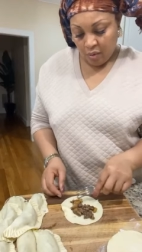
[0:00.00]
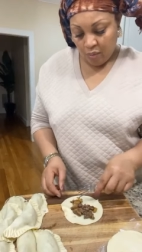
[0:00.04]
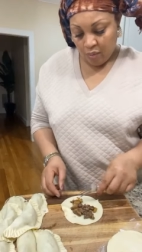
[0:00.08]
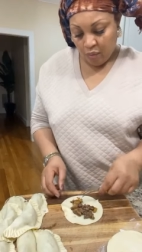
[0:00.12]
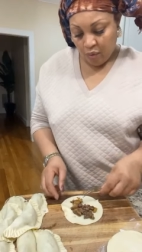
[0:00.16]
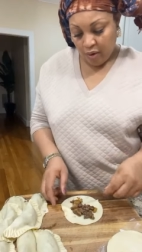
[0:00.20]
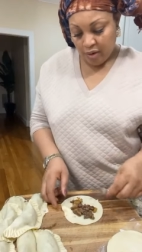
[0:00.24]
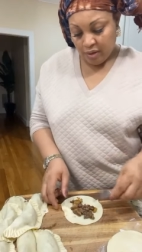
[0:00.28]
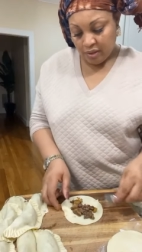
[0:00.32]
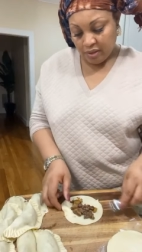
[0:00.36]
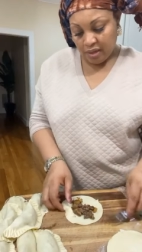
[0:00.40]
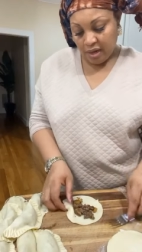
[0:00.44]

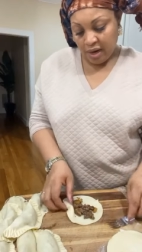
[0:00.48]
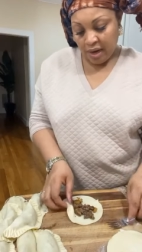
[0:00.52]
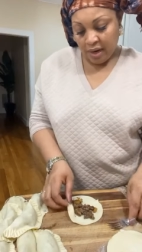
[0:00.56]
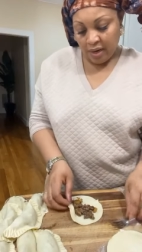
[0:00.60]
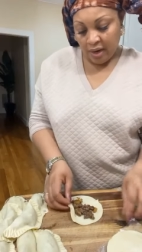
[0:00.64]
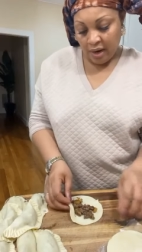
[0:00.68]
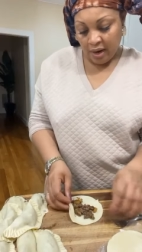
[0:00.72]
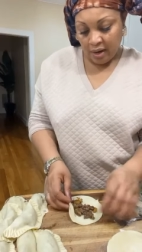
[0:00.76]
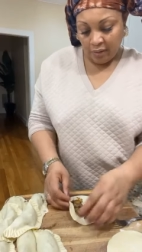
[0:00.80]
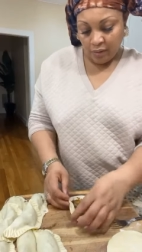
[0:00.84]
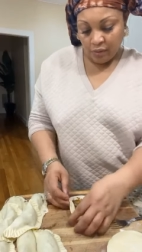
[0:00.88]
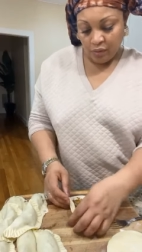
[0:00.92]
Your
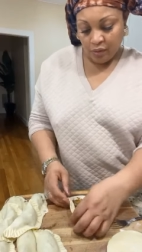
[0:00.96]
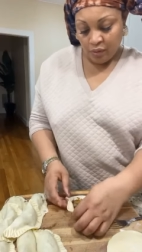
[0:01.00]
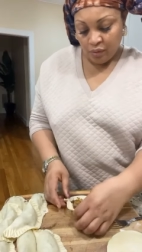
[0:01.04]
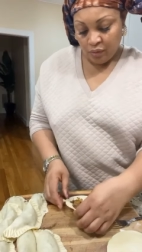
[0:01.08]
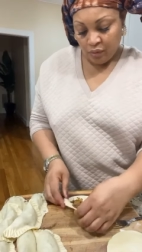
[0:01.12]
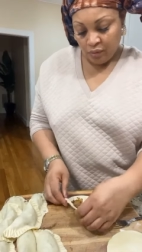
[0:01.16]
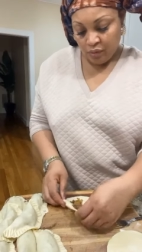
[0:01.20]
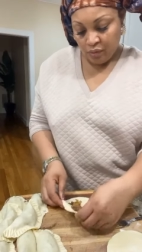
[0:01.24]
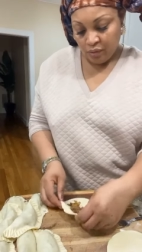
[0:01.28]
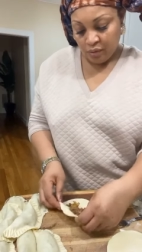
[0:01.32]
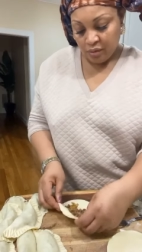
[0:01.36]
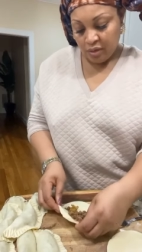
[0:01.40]
boys learn how
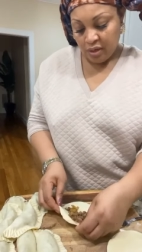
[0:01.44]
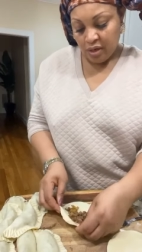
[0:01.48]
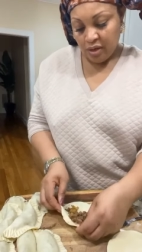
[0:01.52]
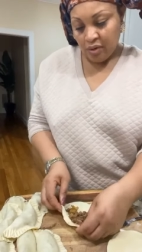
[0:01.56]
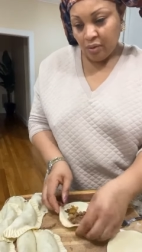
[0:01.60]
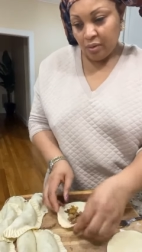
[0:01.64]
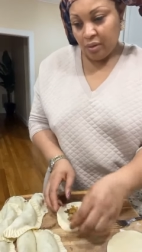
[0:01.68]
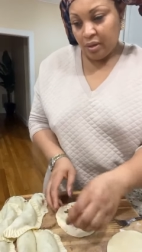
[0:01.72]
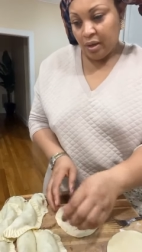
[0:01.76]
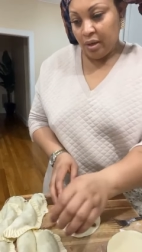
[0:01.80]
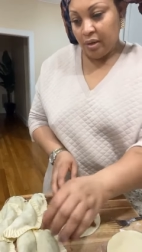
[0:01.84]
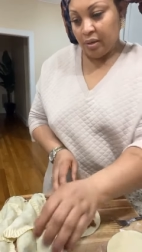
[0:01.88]
to do
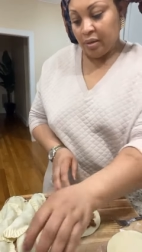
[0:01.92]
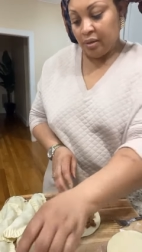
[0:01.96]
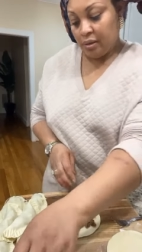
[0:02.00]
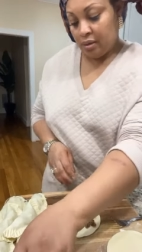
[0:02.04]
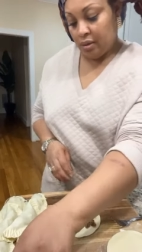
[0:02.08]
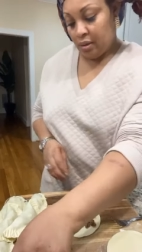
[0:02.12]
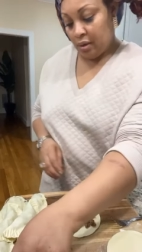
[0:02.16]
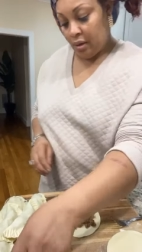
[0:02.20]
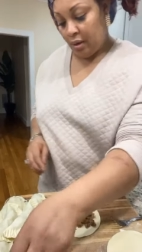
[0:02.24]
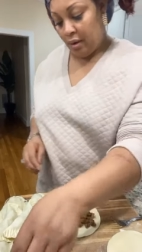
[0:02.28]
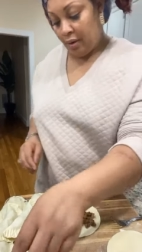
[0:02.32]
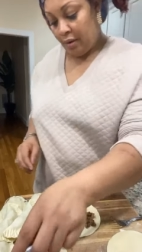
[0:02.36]
those little
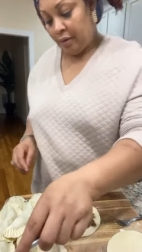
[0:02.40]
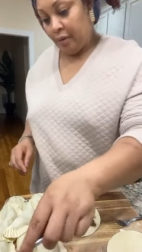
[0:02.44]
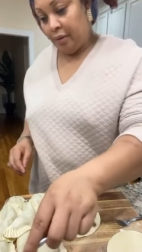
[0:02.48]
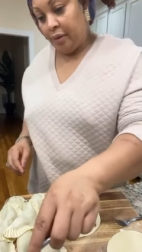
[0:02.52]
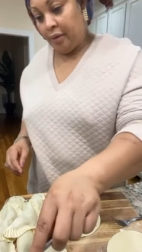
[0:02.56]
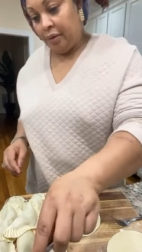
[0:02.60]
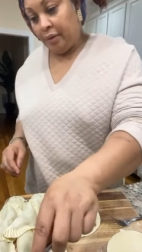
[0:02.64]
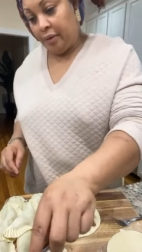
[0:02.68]
things.